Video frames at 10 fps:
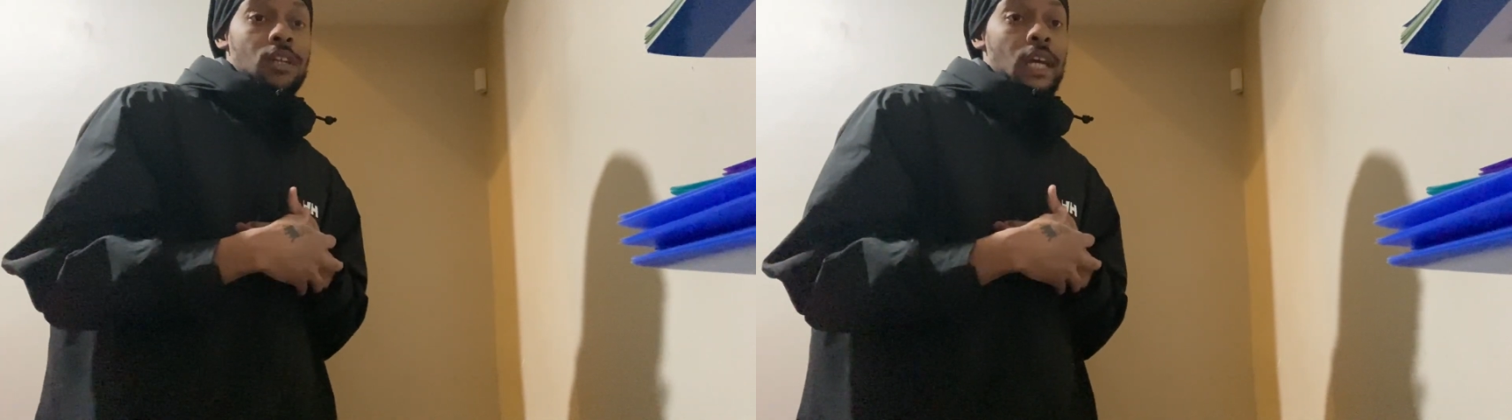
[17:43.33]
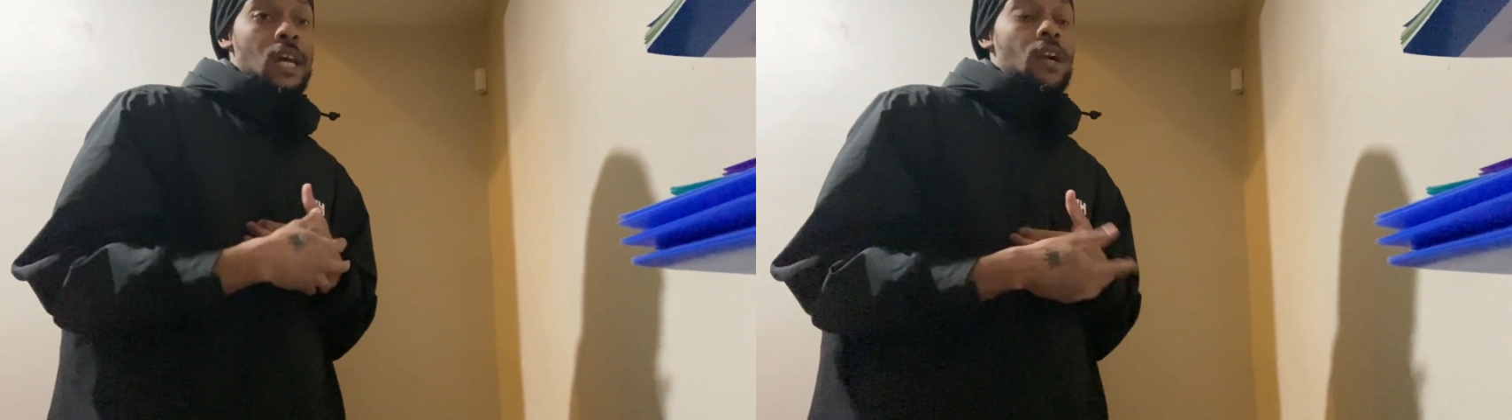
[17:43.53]

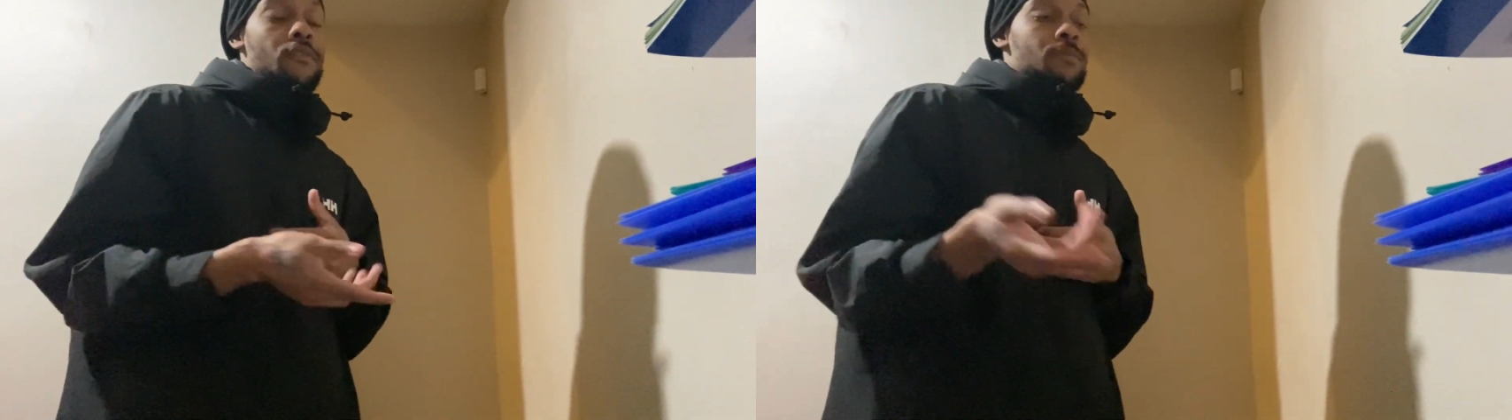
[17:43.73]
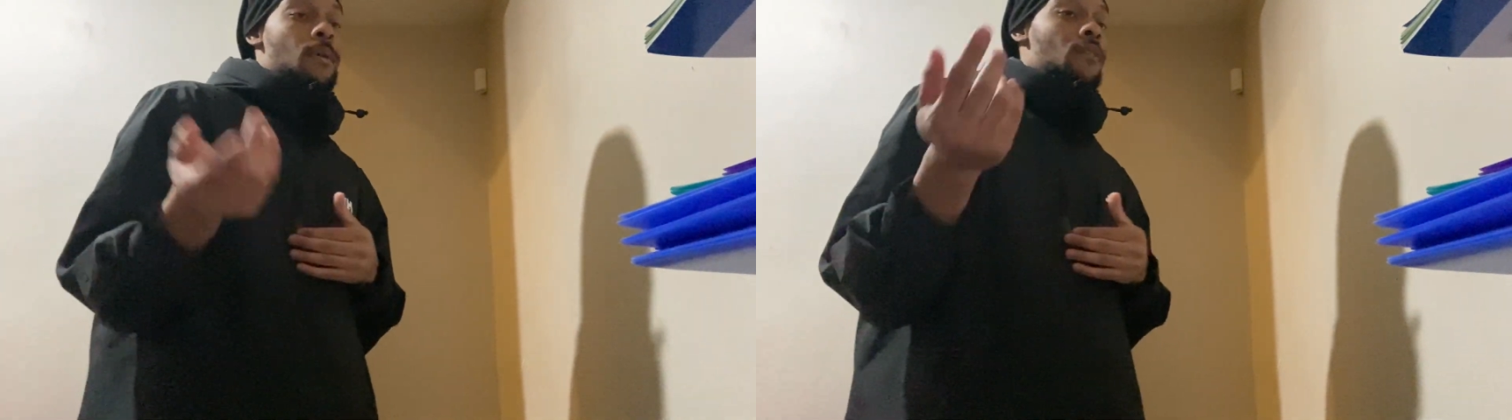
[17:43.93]
I ain't got no
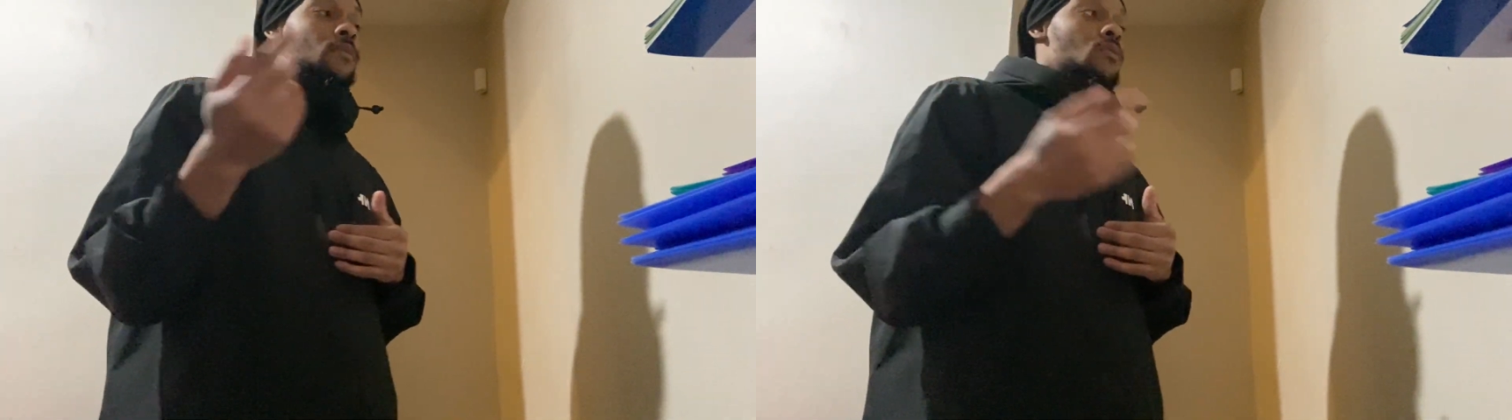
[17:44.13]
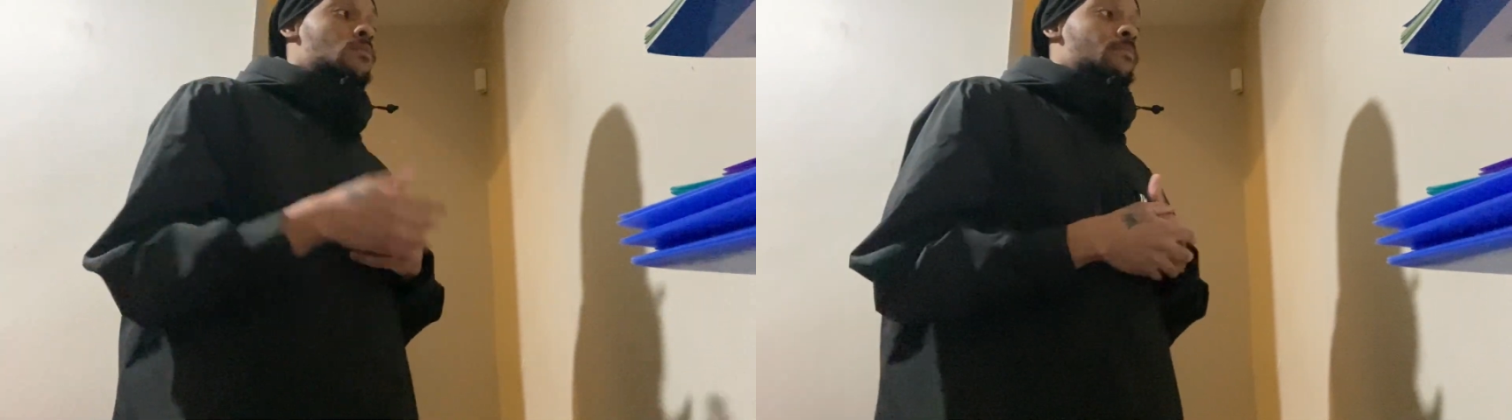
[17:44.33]
respect for
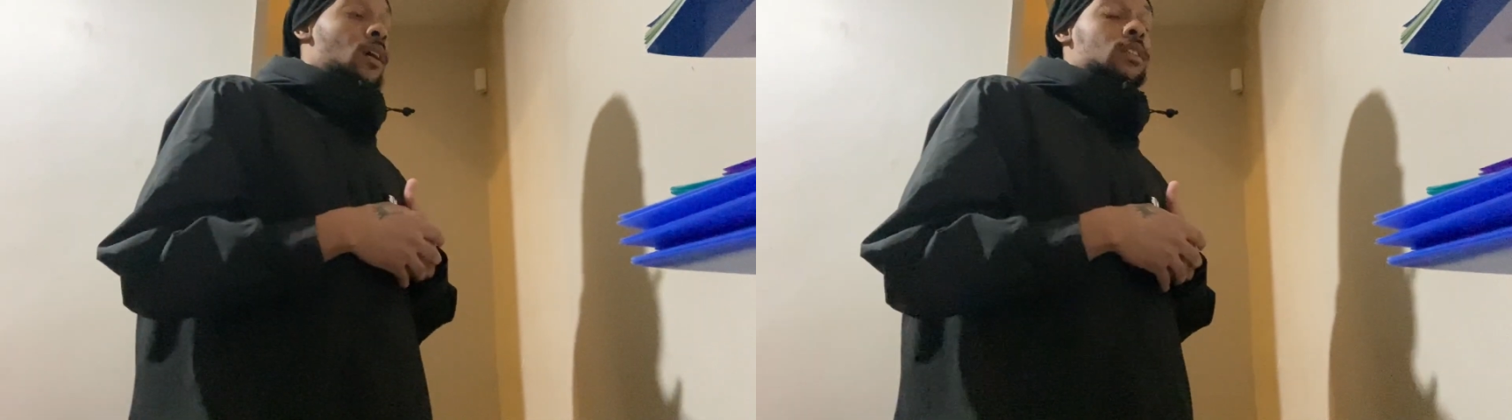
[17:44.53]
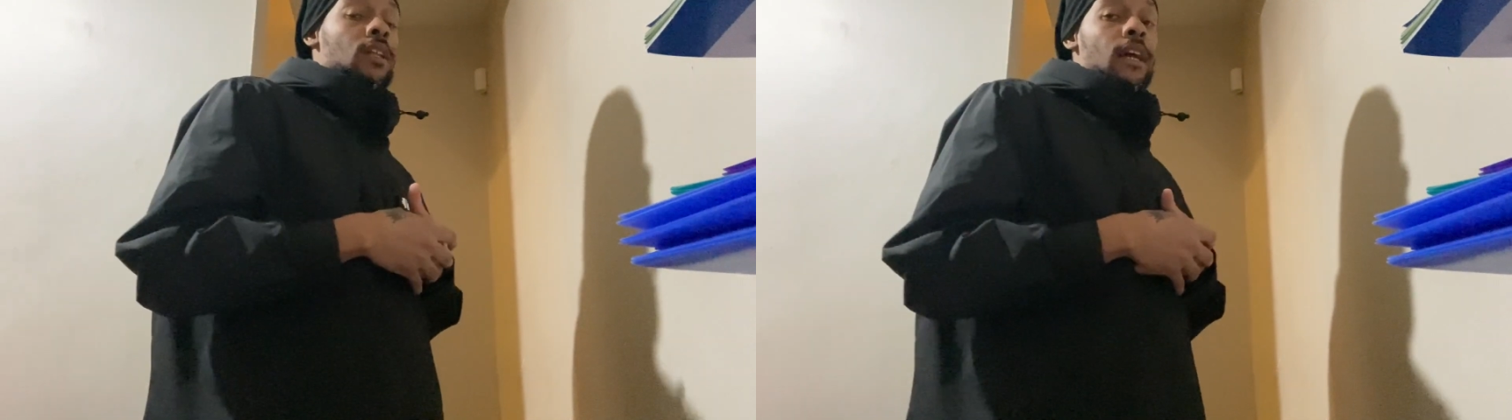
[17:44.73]
no
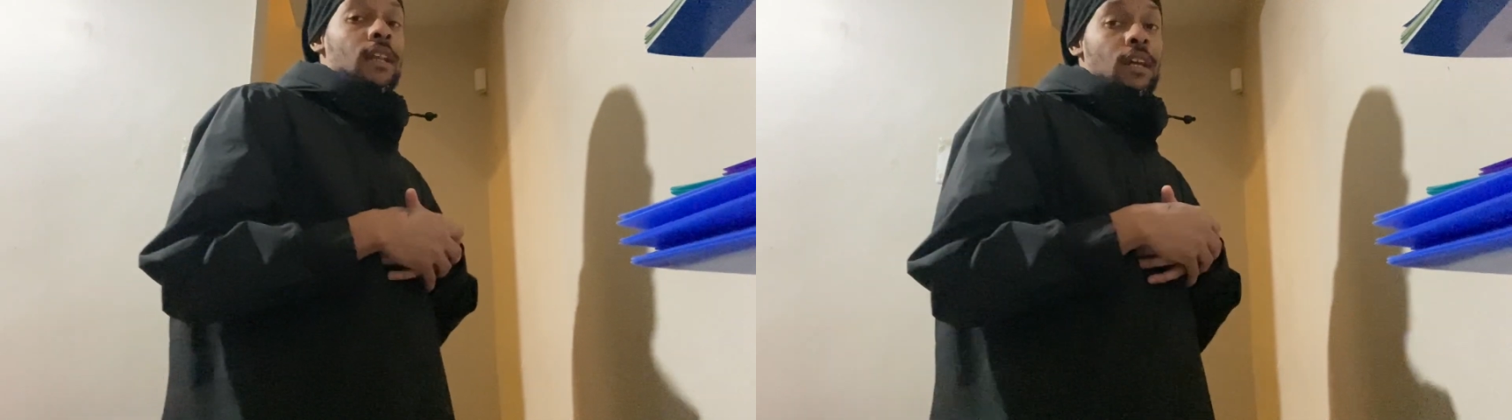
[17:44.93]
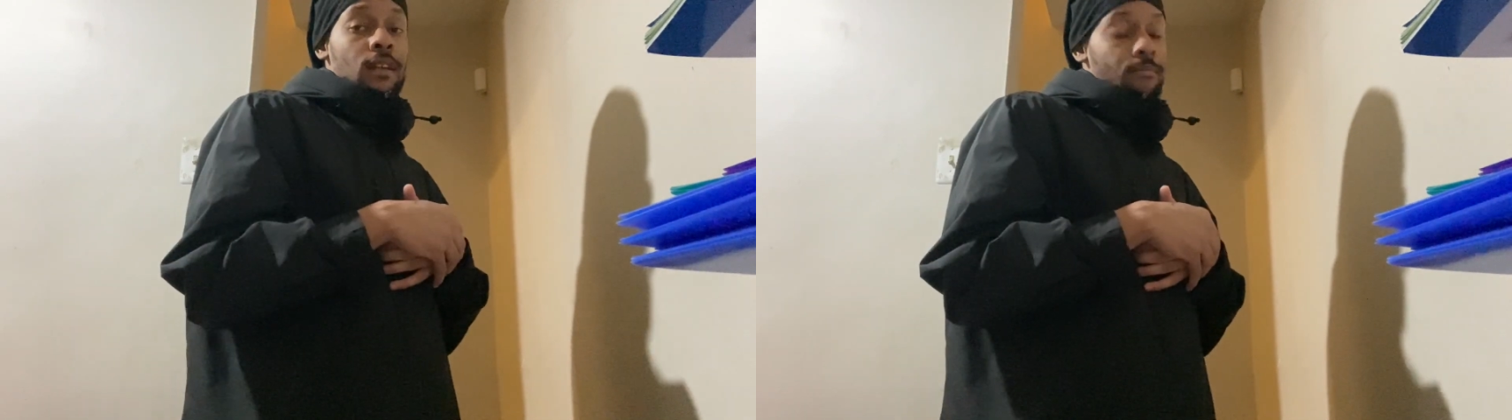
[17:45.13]
buster like
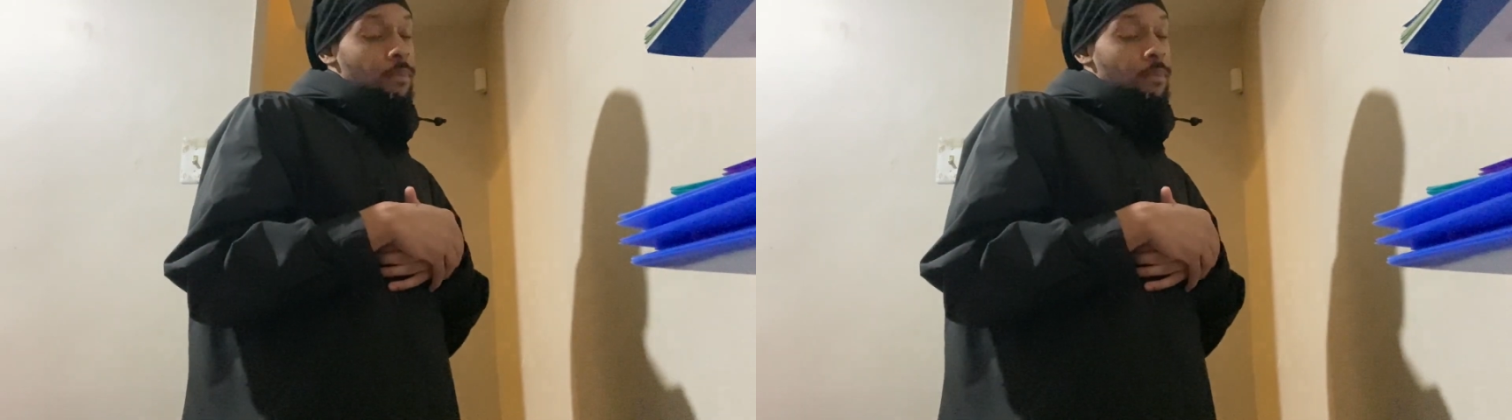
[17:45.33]
nigga,